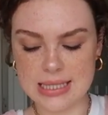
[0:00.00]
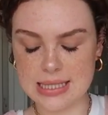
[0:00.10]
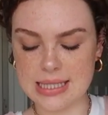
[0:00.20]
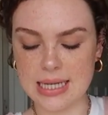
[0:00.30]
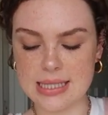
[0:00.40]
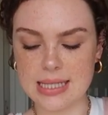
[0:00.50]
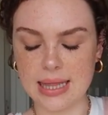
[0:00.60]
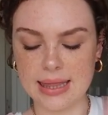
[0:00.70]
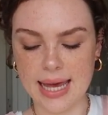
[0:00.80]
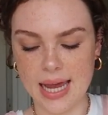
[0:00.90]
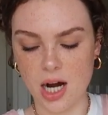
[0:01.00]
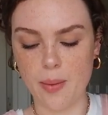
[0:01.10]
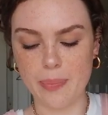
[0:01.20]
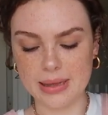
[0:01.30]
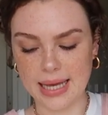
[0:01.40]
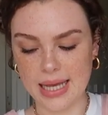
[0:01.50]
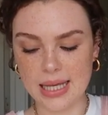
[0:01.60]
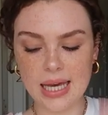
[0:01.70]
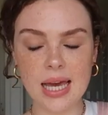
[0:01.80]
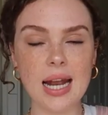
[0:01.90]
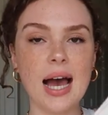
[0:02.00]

6-layer blanket.